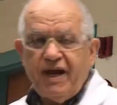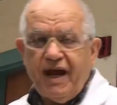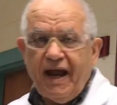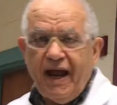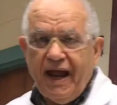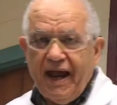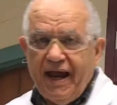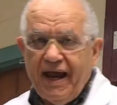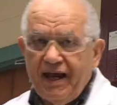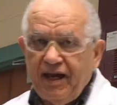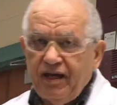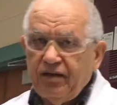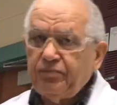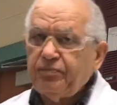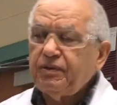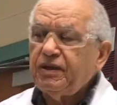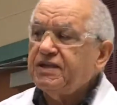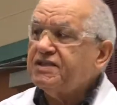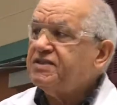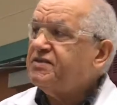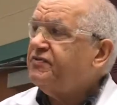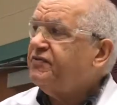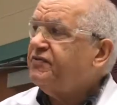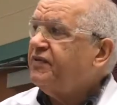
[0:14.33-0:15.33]
air
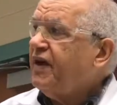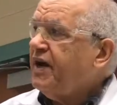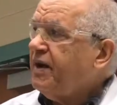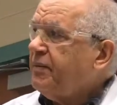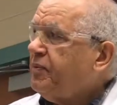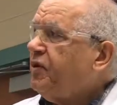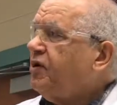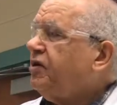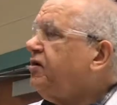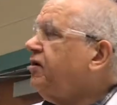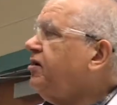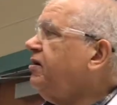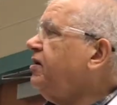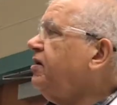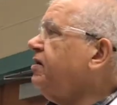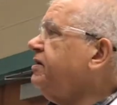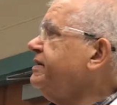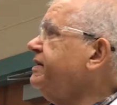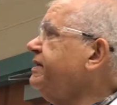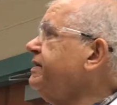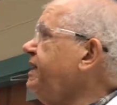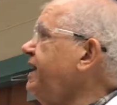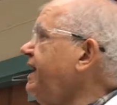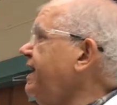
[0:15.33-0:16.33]
plus vapor
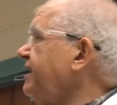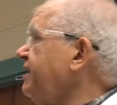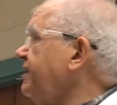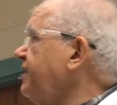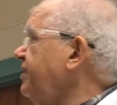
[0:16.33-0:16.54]
on a